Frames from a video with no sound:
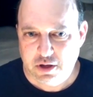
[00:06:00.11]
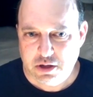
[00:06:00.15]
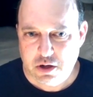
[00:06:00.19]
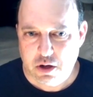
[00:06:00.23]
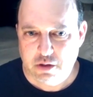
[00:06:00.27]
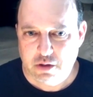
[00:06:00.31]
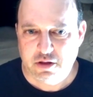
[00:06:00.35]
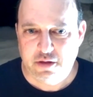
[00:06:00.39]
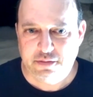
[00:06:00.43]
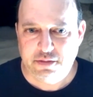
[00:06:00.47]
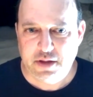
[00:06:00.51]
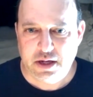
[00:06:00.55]
They
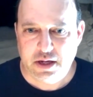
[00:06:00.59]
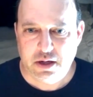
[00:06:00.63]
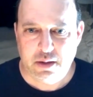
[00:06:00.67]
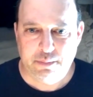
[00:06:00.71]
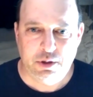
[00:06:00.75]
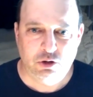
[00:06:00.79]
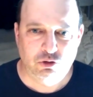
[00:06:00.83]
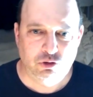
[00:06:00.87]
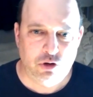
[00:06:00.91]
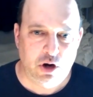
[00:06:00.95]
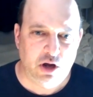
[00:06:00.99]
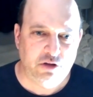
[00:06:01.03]
know that they
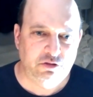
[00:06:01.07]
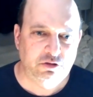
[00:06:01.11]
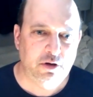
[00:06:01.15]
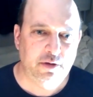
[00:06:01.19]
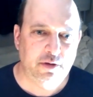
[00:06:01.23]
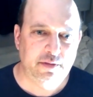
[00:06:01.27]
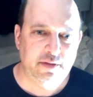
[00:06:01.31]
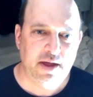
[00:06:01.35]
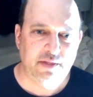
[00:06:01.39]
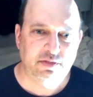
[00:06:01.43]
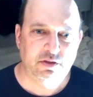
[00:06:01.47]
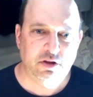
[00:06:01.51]
can be
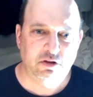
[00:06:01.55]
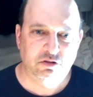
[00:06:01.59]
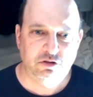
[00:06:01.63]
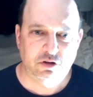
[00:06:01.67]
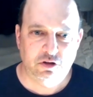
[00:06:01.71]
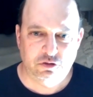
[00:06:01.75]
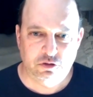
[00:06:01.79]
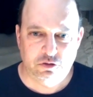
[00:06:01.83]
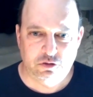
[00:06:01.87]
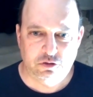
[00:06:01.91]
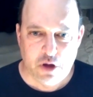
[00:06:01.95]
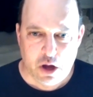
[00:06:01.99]
trusted, that
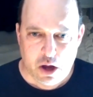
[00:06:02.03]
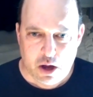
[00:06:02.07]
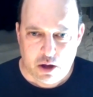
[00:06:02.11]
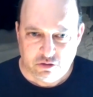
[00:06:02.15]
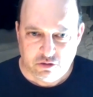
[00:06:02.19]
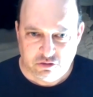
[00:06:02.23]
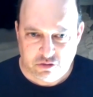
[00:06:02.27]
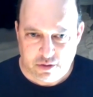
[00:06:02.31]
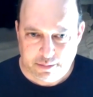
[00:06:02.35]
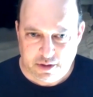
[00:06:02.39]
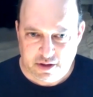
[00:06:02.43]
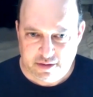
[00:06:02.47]
this is
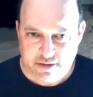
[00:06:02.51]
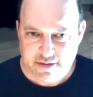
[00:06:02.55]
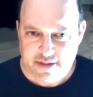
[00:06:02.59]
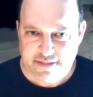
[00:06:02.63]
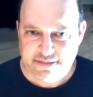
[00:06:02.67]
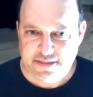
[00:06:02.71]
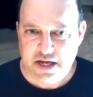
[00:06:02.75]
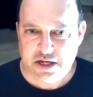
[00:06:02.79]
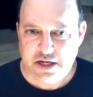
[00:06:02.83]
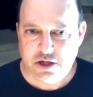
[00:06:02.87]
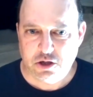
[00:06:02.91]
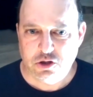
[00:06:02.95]
something
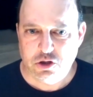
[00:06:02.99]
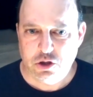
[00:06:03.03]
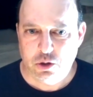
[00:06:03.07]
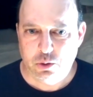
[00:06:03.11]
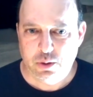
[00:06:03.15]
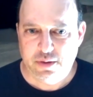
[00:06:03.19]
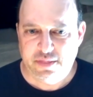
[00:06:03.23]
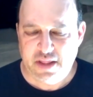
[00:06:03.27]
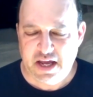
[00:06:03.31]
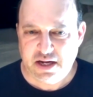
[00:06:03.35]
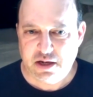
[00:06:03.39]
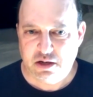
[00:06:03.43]
that they can
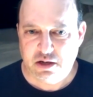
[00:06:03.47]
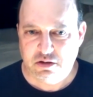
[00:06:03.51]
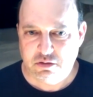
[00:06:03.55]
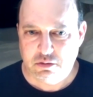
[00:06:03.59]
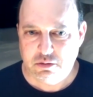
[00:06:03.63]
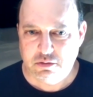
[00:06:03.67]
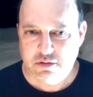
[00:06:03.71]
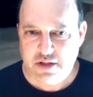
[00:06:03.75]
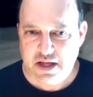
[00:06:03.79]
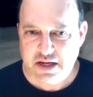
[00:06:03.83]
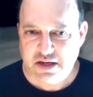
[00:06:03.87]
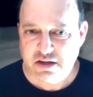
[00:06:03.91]
do, and they
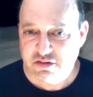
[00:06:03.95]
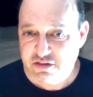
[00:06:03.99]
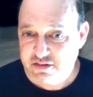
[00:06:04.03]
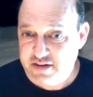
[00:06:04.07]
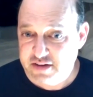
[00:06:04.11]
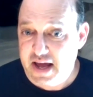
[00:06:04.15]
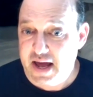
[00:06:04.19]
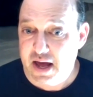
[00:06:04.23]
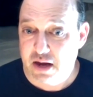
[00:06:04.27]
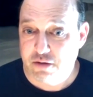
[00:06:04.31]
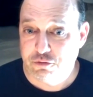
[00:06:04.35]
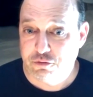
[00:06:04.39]
can they can
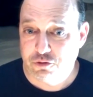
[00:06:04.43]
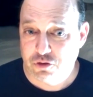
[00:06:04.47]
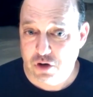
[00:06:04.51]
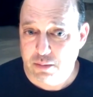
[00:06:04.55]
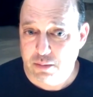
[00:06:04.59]
stay out of